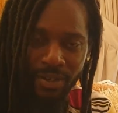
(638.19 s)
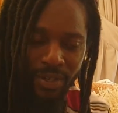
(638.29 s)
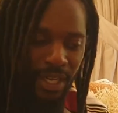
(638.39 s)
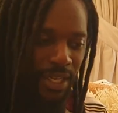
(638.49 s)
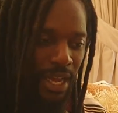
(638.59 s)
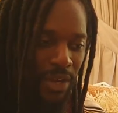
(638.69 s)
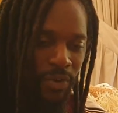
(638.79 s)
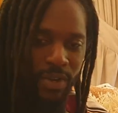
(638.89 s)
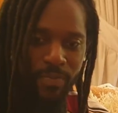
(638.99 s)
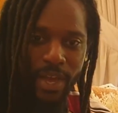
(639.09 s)
And I'll
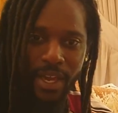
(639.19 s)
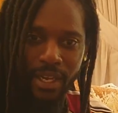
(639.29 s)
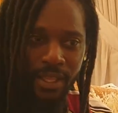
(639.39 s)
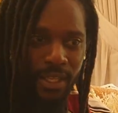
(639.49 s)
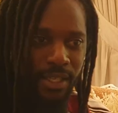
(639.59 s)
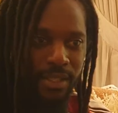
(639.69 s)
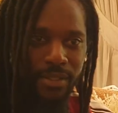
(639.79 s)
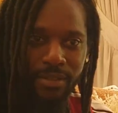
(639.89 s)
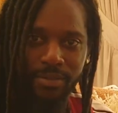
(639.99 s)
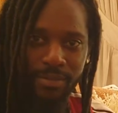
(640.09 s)
greet back, and
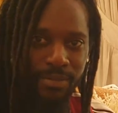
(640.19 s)
then